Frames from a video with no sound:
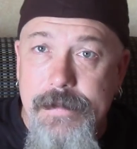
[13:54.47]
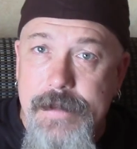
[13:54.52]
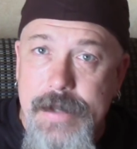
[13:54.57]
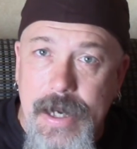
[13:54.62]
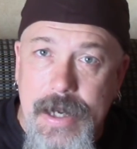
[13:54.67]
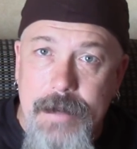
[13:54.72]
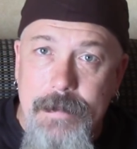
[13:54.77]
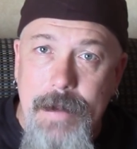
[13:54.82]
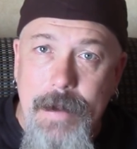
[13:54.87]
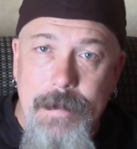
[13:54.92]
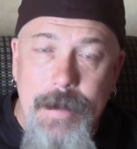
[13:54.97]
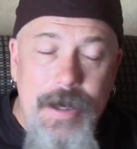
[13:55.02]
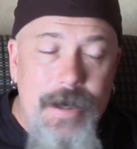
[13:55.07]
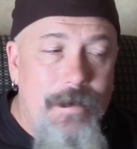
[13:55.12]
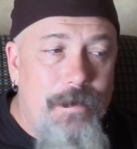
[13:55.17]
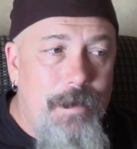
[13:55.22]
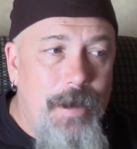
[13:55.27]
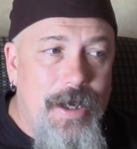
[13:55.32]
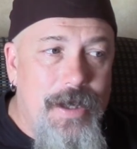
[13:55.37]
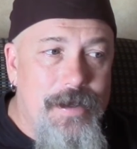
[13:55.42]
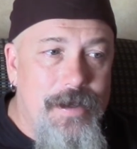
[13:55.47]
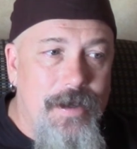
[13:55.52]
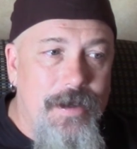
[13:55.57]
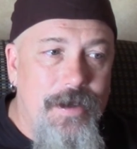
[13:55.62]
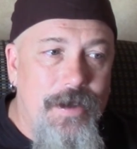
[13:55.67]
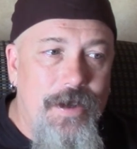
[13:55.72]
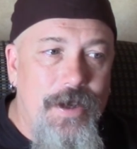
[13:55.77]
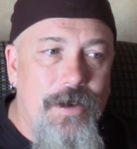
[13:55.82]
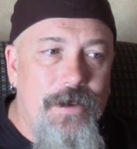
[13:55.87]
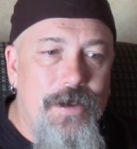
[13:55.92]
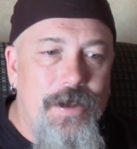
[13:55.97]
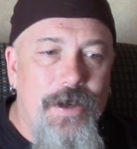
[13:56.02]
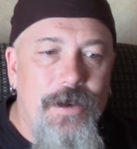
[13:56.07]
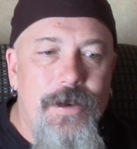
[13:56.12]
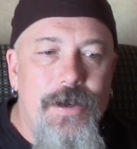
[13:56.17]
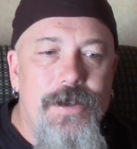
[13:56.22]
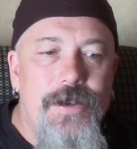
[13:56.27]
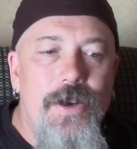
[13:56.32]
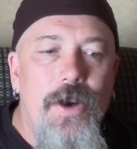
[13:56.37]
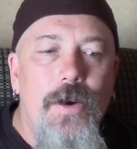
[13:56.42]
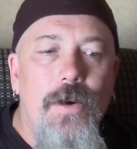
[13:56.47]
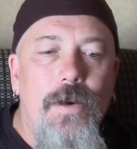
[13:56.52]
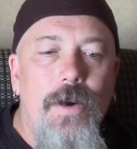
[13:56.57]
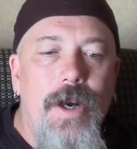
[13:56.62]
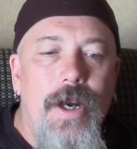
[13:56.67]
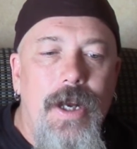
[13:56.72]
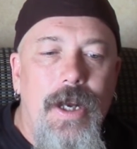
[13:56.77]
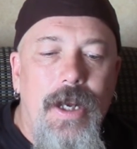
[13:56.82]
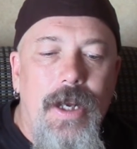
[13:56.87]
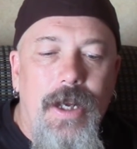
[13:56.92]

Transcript: Second Amendment, because there is no